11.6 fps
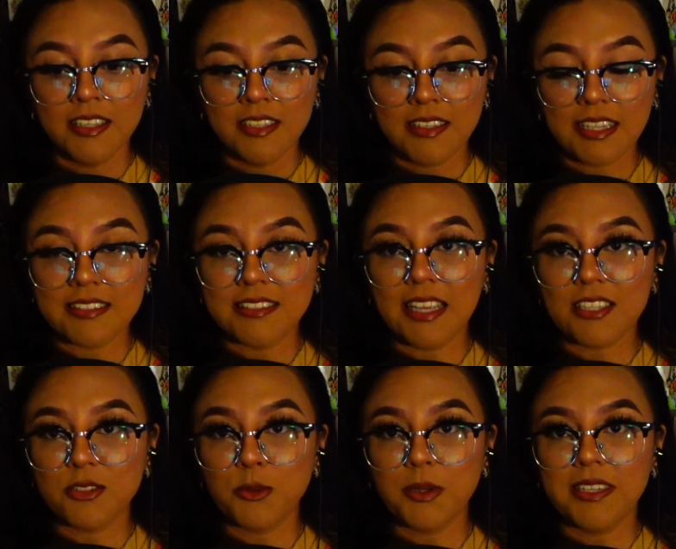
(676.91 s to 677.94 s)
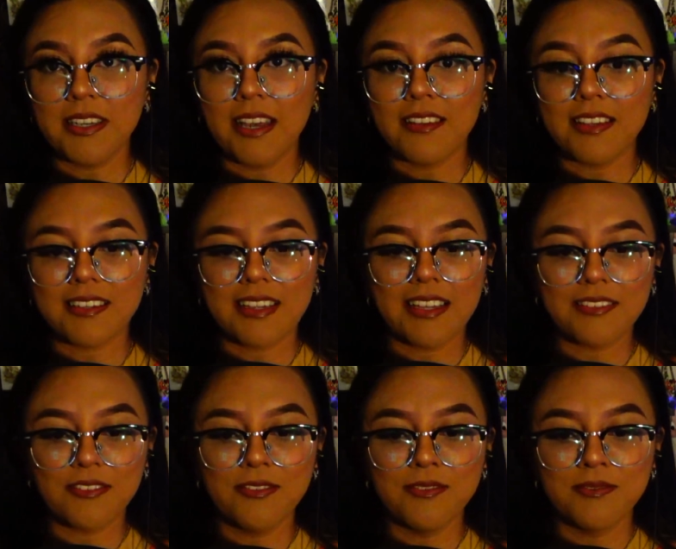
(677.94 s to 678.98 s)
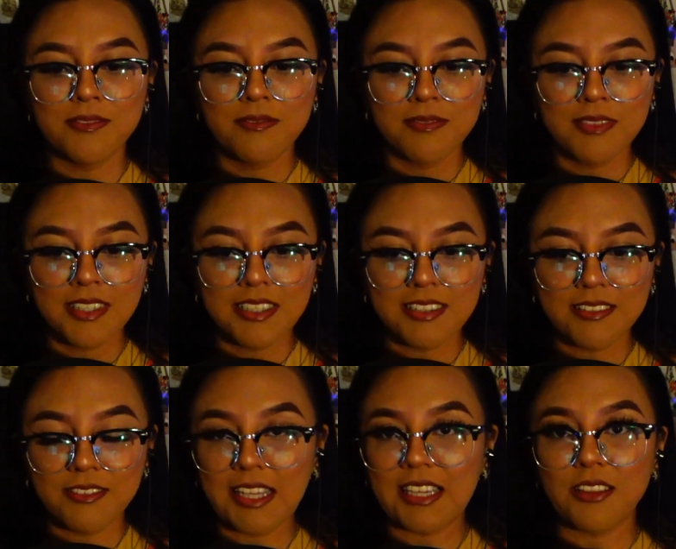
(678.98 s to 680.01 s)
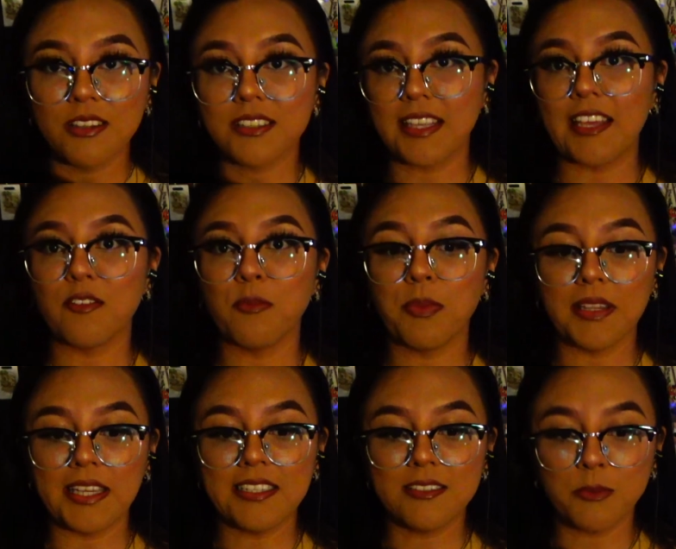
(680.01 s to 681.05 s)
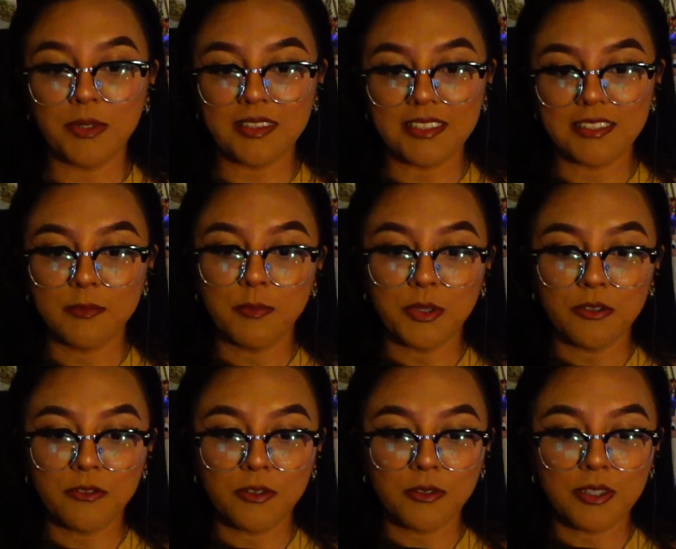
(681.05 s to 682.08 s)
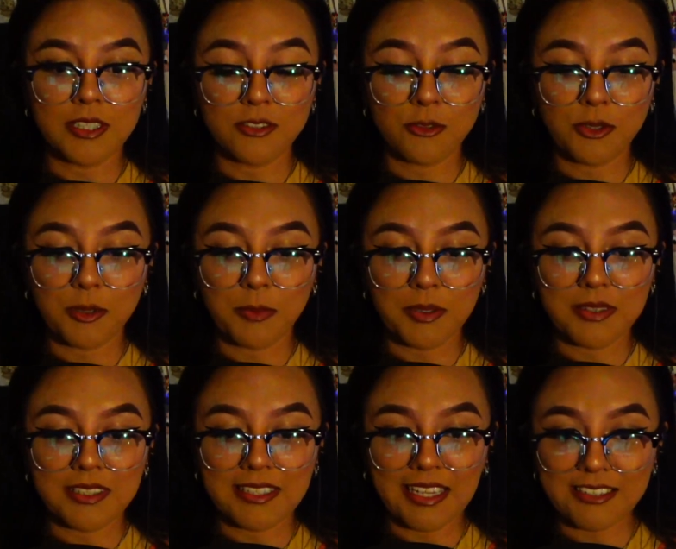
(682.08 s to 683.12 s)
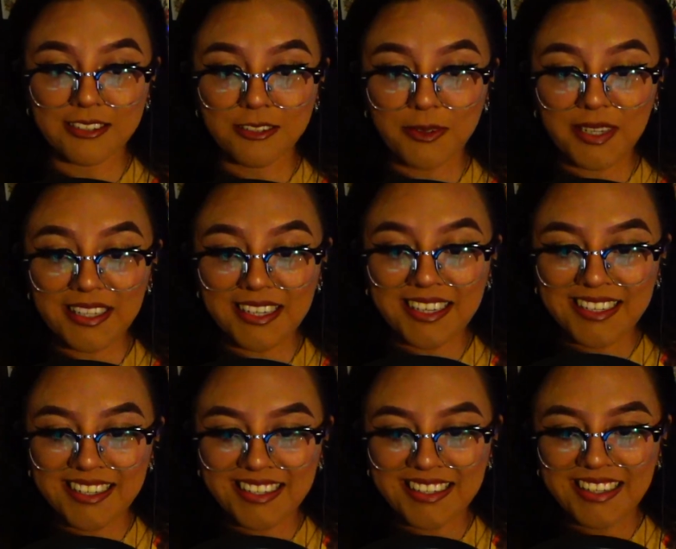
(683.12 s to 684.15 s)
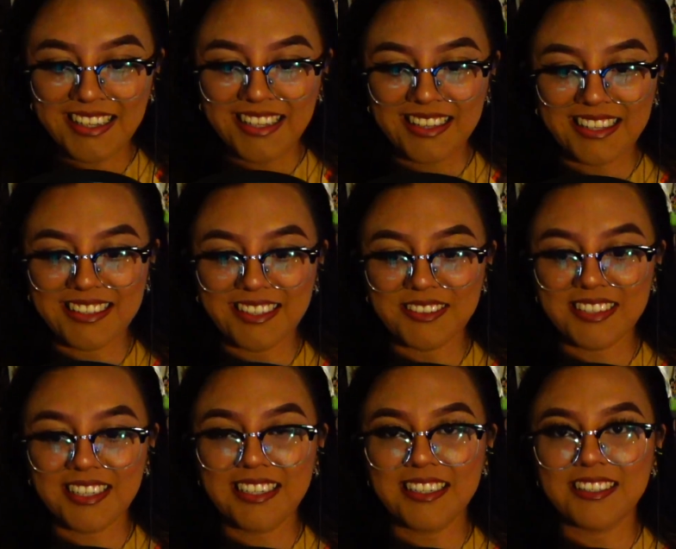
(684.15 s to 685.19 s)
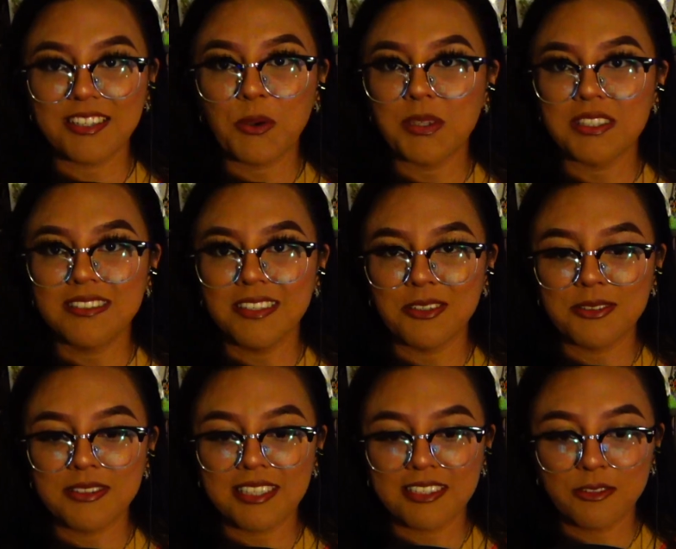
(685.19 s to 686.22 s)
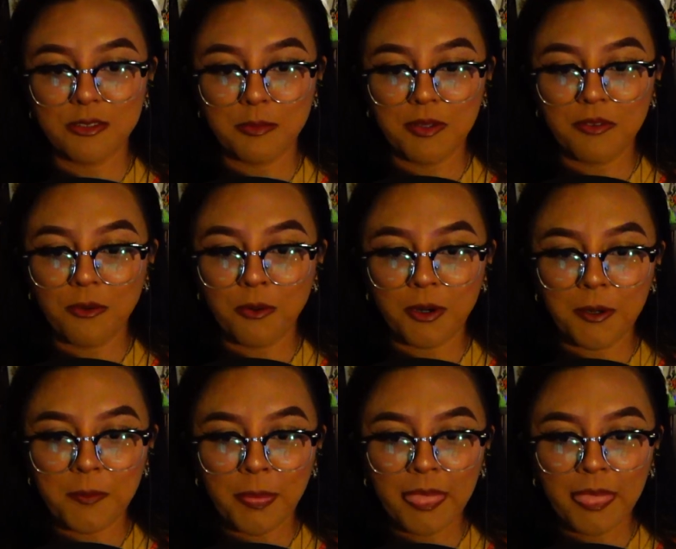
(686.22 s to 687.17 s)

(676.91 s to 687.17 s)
that's next to it now that kind of like looks out of place with this beautiful historic building next to it. Like there was like a Quiznos next to it before,